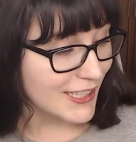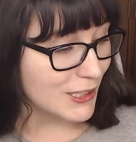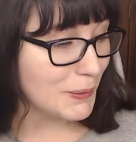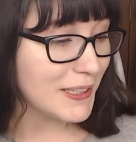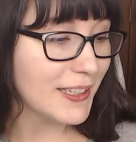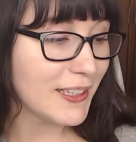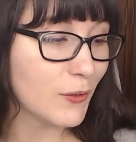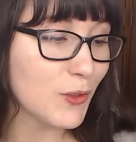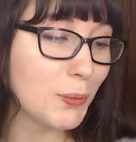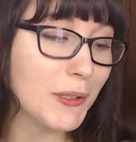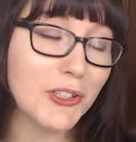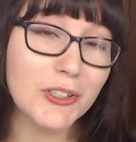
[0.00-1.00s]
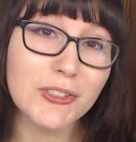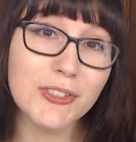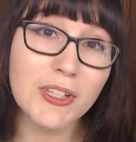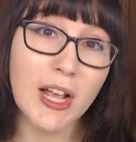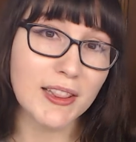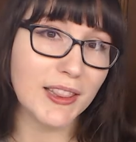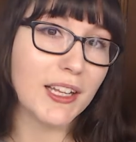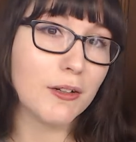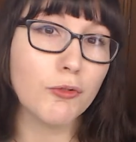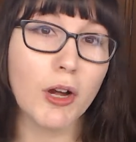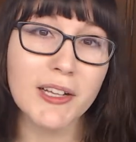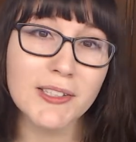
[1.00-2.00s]
Speaking of splitters, they
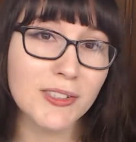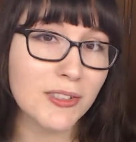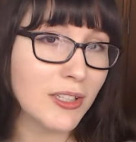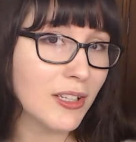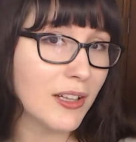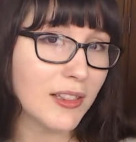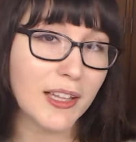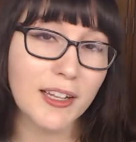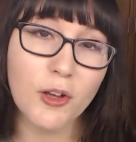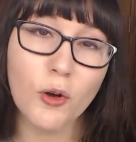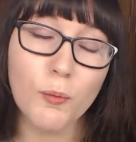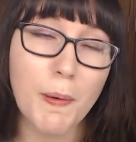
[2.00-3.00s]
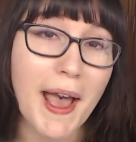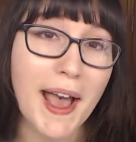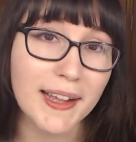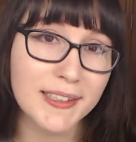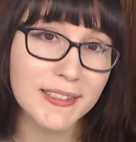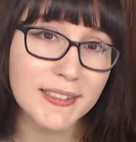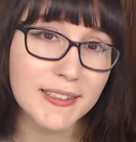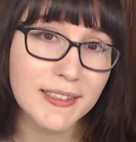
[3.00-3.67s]
rust, they go bad,